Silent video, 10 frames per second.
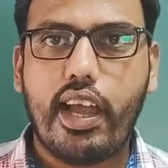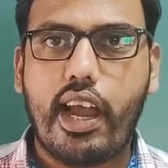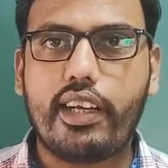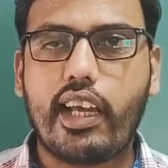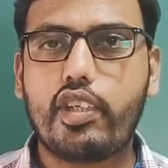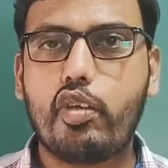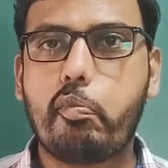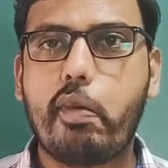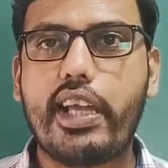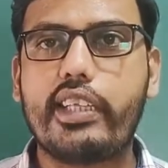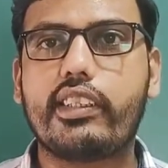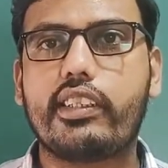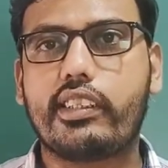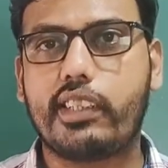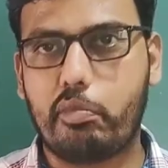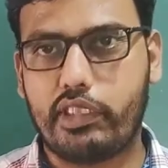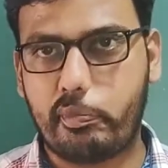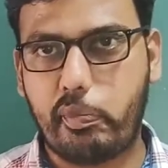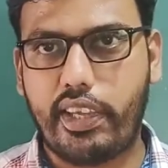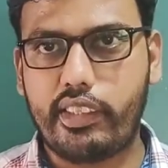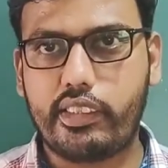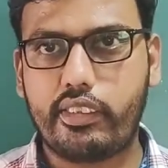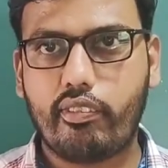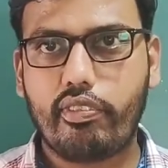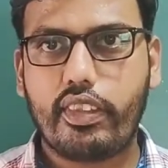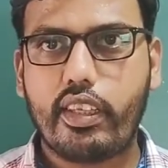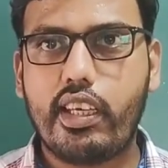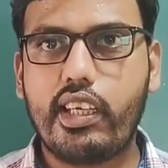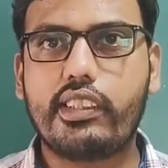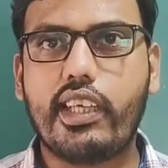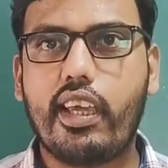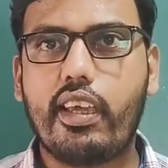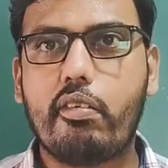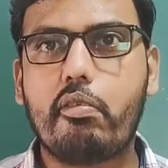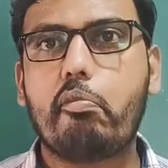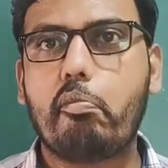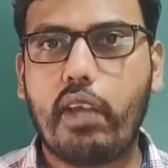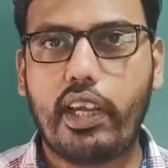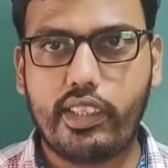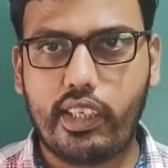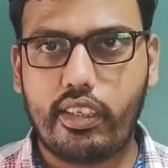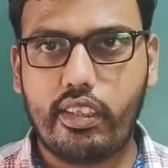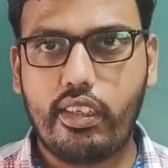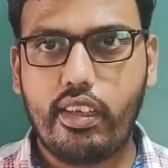and occupies some space is a matter.